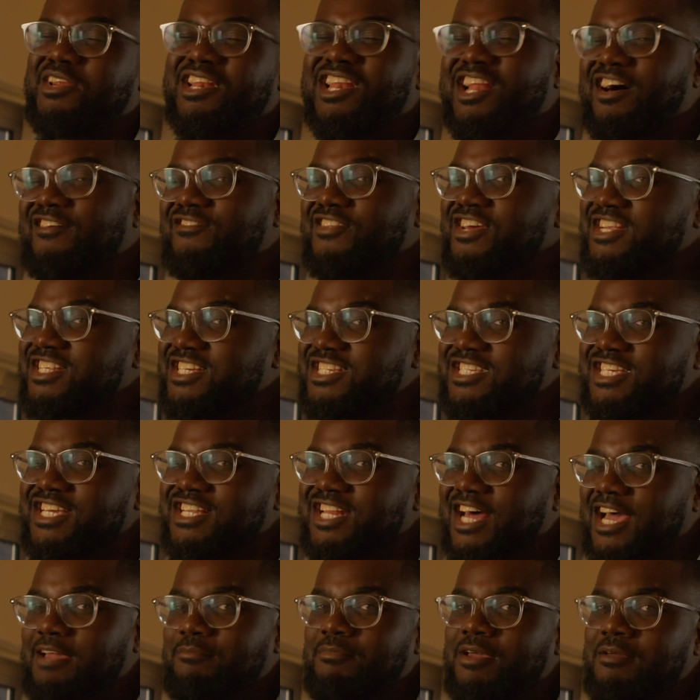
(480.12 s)
have been lovely to see
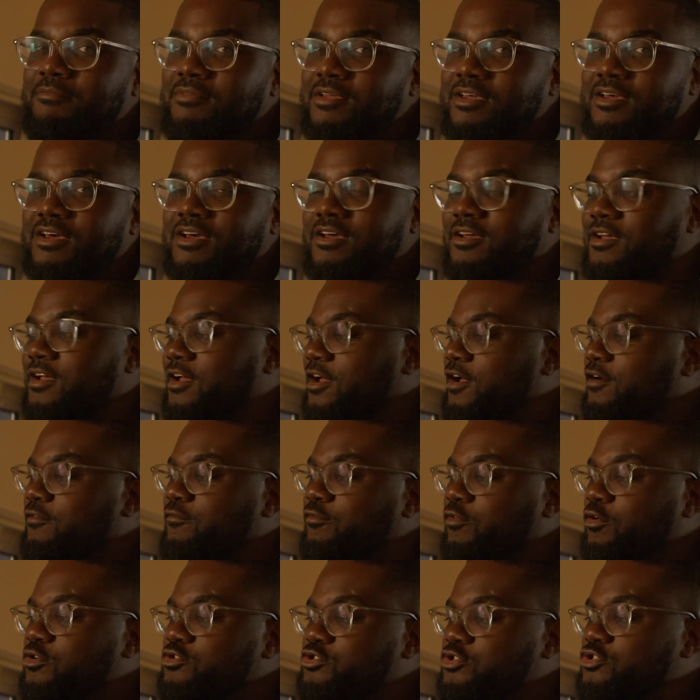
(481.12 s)
like maybe a
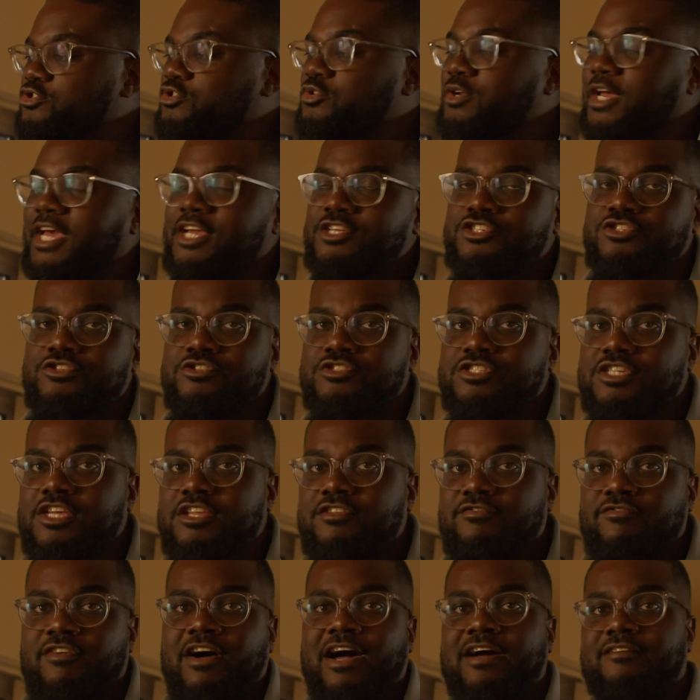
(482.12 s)
422
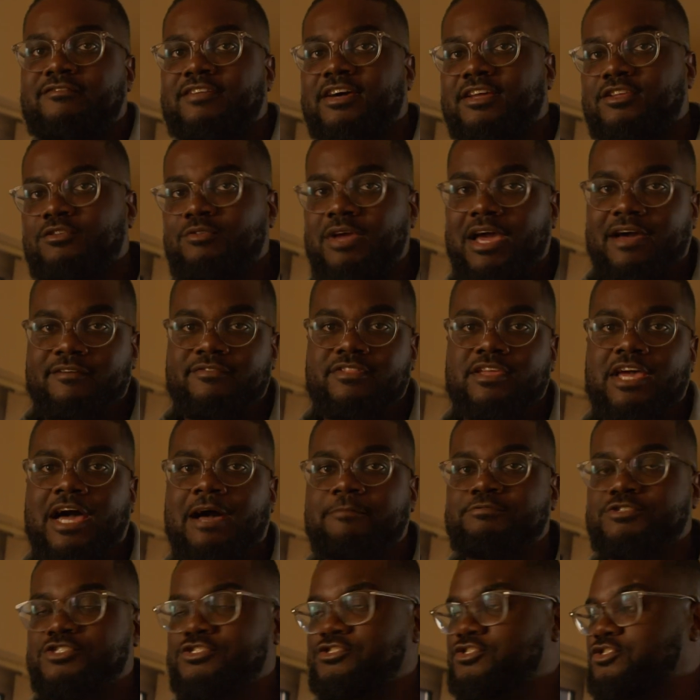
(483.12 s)
H.265, like you have the
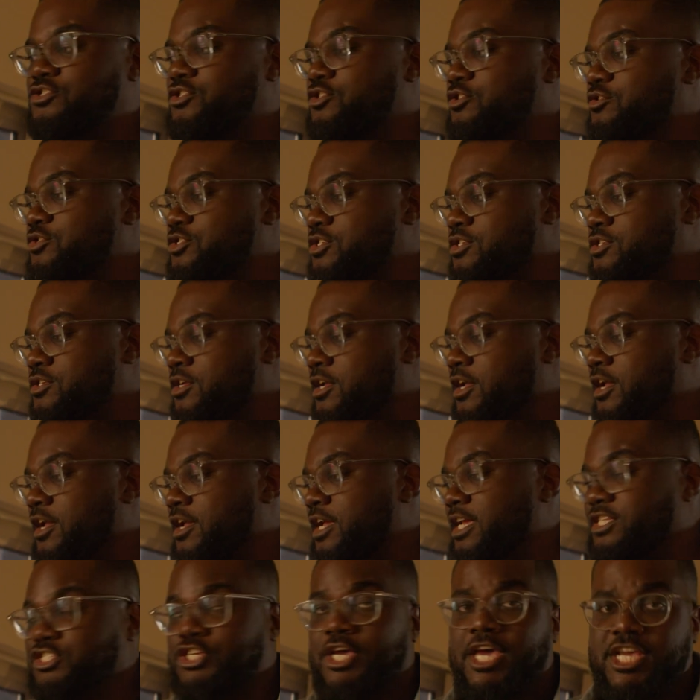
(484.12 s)
options to use and
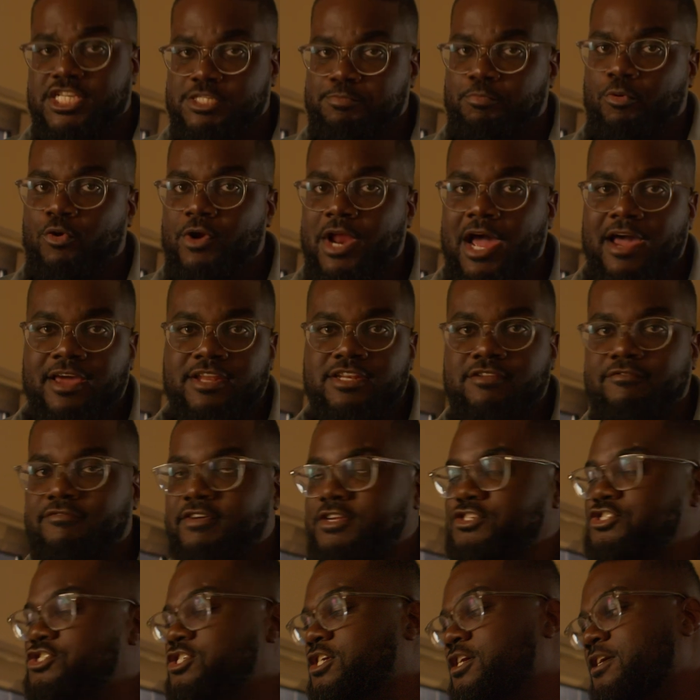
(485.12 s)
to export out in
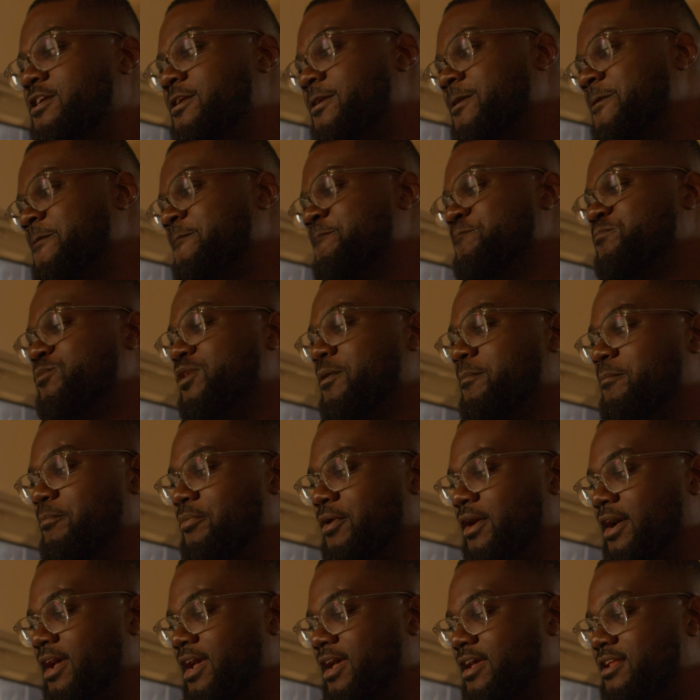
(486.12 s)
DaVinci.
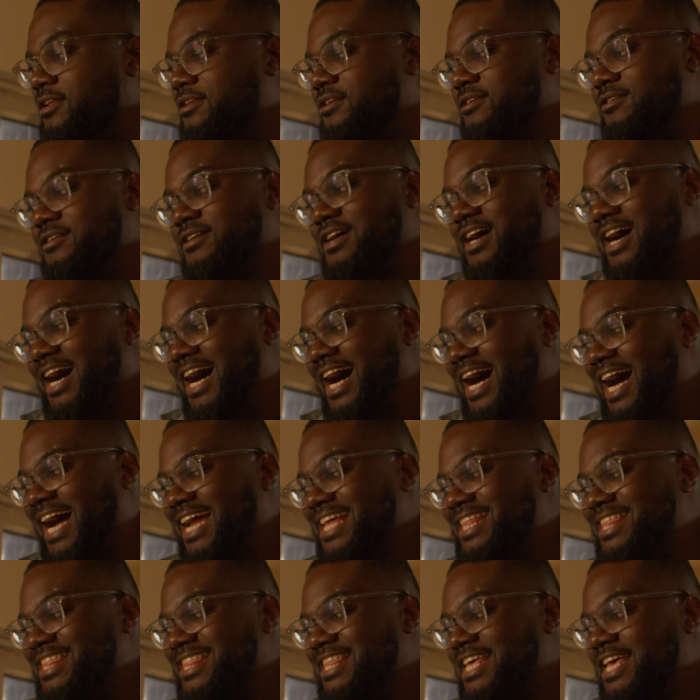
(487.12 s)
But I
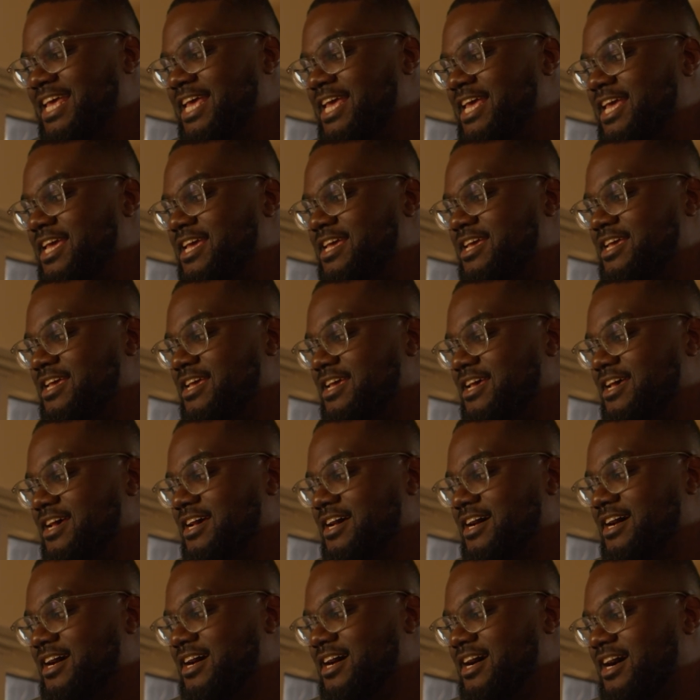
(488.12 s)
think
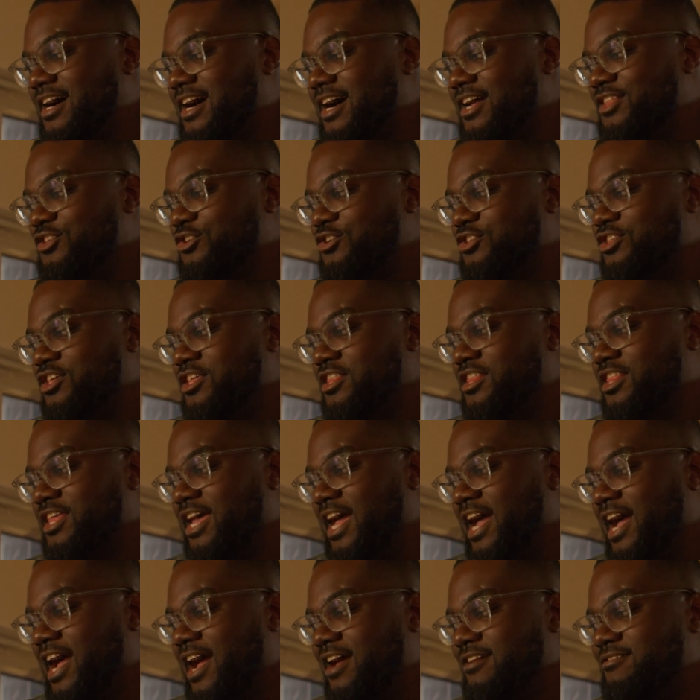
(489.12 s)
other than
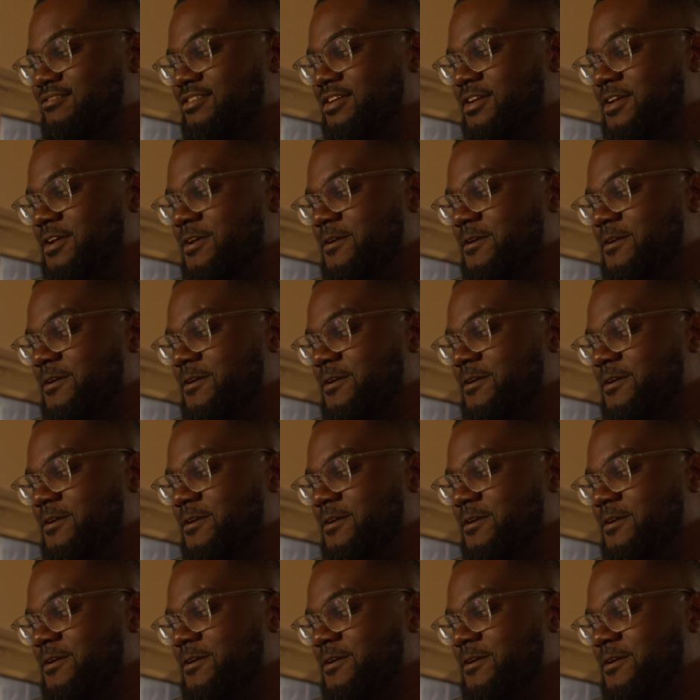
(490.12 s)
that,